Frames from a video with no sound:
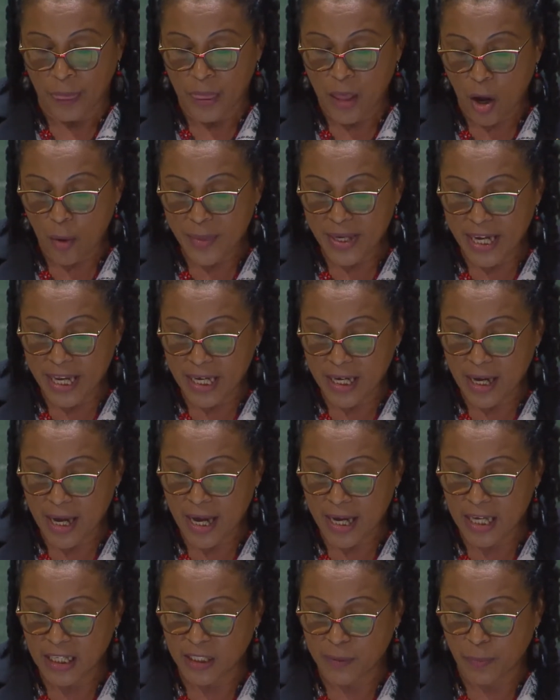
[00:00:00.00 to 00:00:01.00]

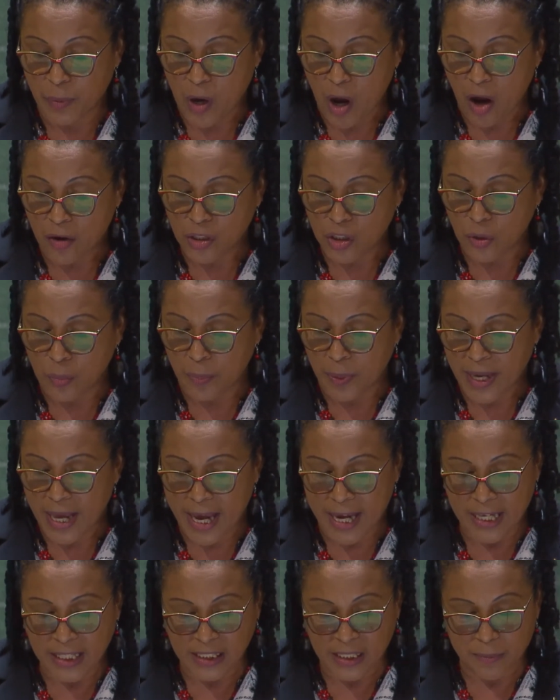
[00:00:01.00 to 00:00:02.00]
Dominica is proud to
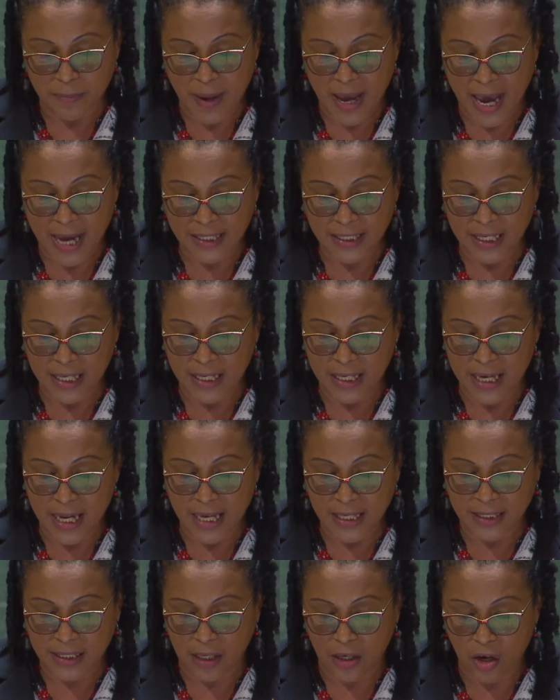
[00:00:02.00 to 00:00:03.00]
play its part in
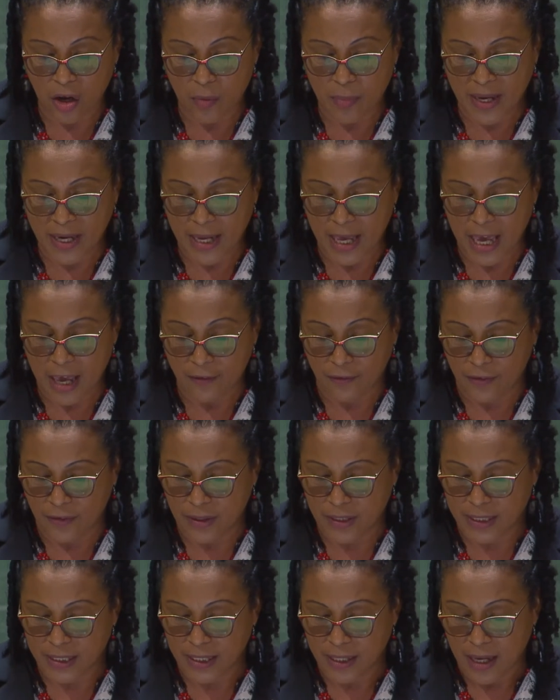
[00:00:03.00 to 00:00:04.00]
this global
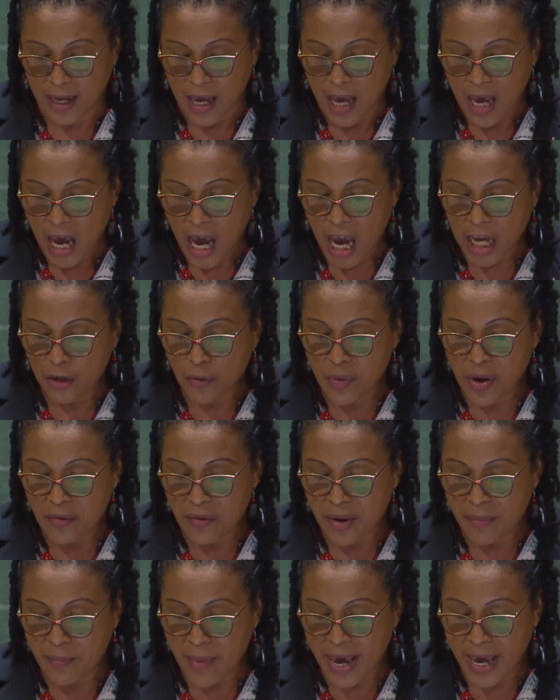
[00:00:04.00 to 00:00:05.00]
effort, and we
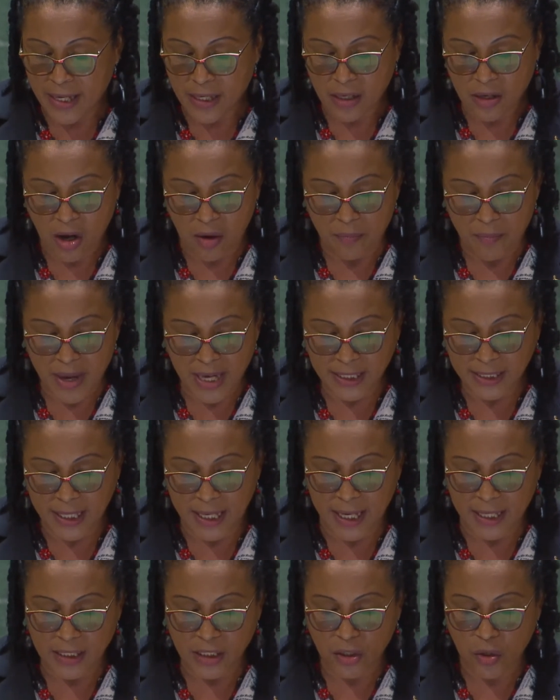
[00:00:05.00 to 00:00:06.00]
remain
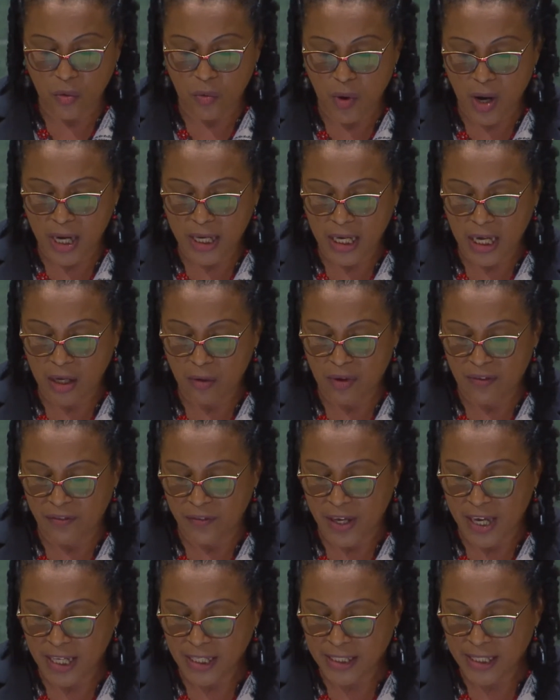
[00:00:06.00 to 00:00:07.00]
committed to working with
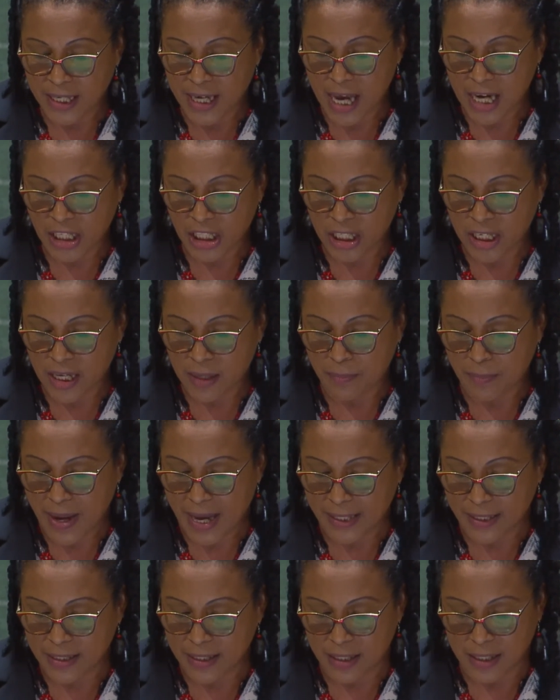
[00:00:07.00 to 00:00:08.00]
international
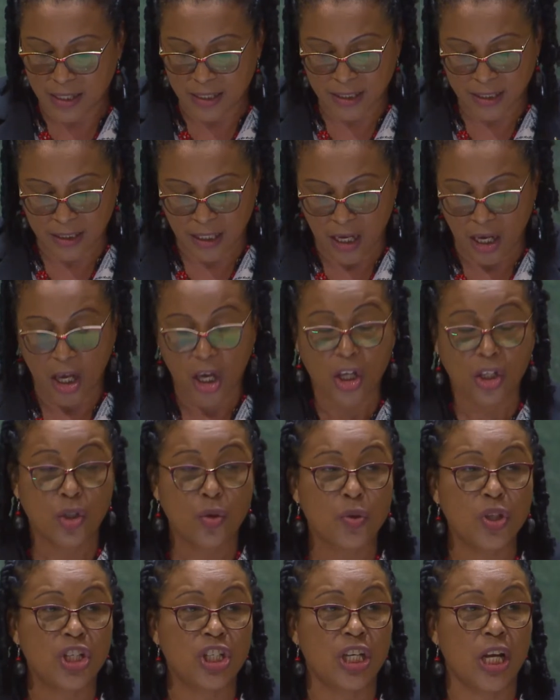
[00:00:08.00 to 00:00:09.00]
partners
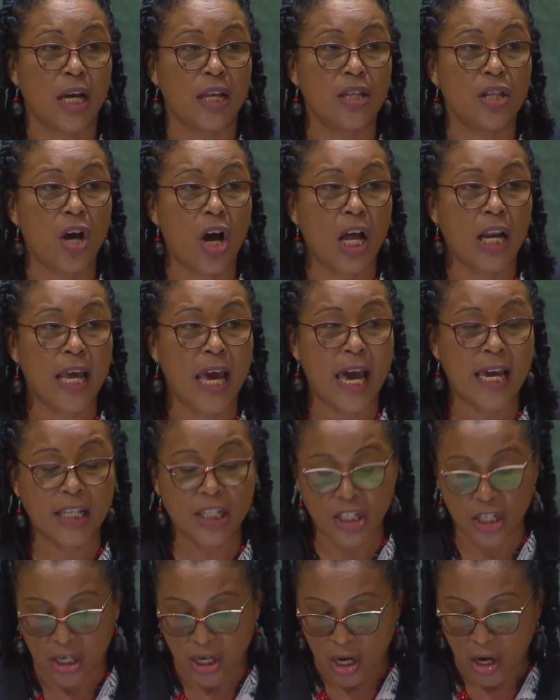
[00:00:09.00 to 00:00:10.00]
to share
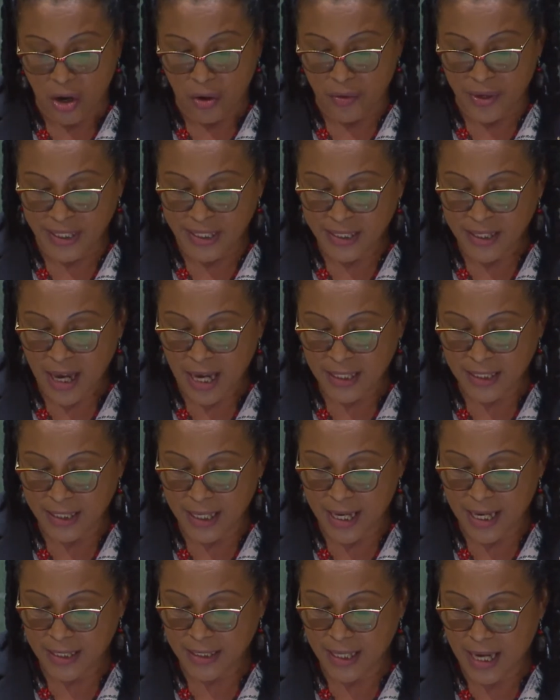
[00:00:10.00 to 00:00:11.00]
knowledge,
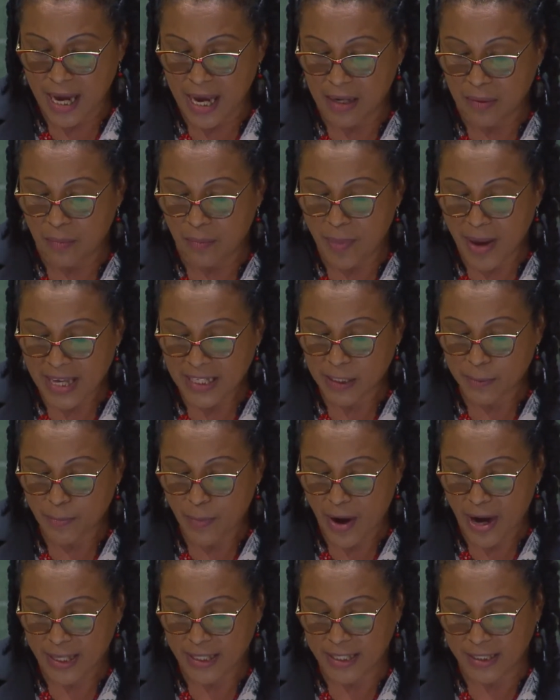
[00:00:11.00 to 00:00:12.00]
resources, and best
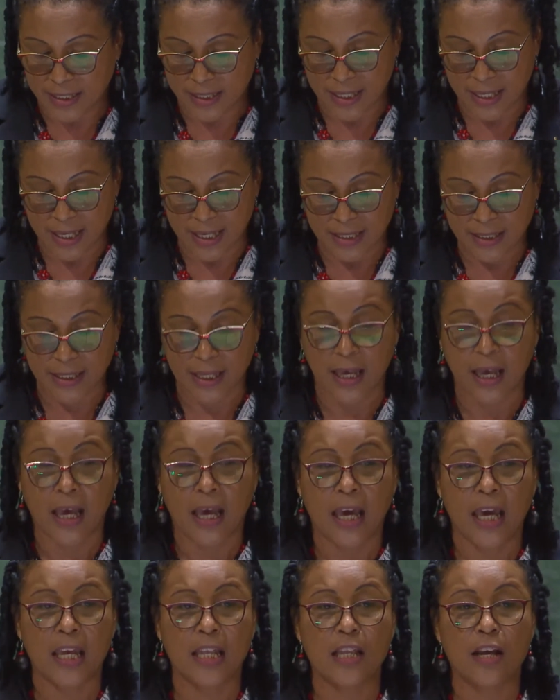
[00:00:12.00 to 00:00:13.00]
practices
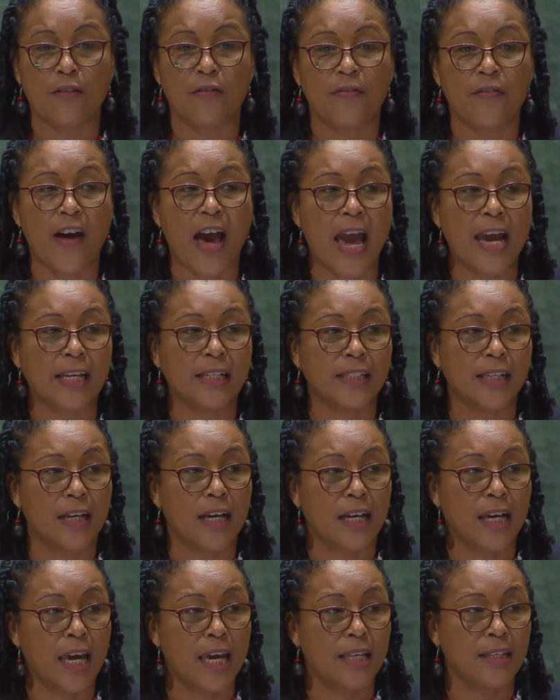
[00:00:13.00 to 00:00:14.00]
in the fight
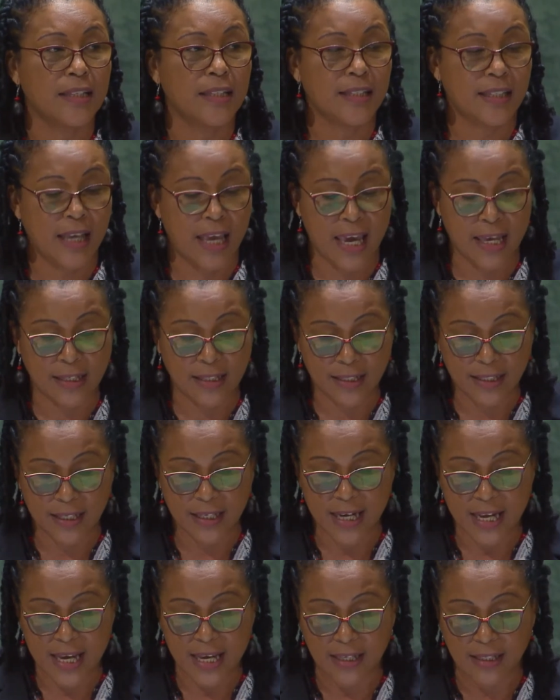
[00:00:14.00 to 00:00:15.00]
against
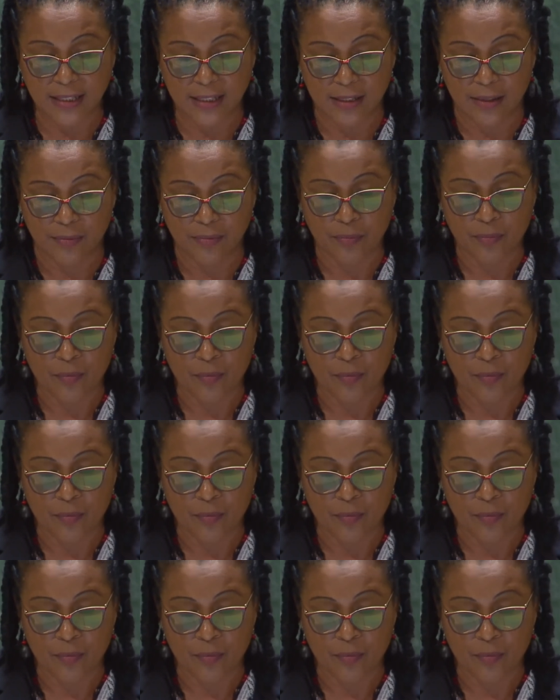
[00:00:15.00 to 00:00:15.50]
NCDs.